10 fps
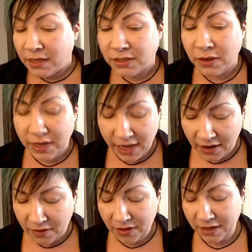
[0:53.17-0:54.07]
So
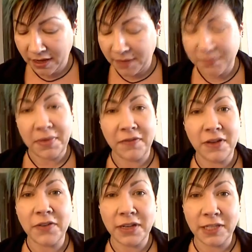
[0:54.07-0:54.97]
anyhow, I've
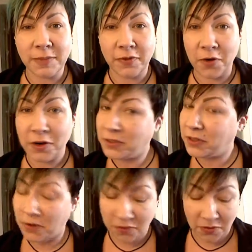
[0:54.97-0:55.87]
never done this before,
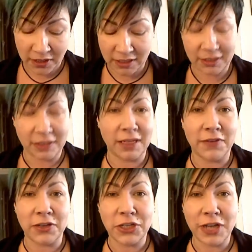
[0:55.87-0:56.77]
so we're gonna
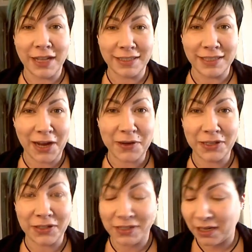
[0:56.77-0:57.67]
give it a shot and see how it
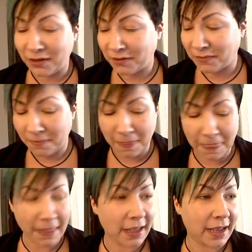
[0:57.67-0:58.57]
turns out.
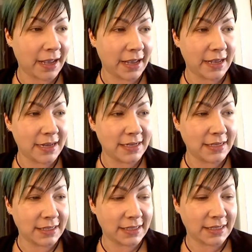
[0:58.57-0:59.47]
And
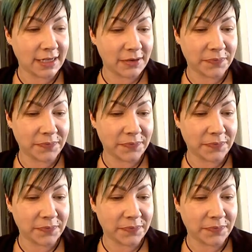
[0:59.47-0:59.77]
let's see.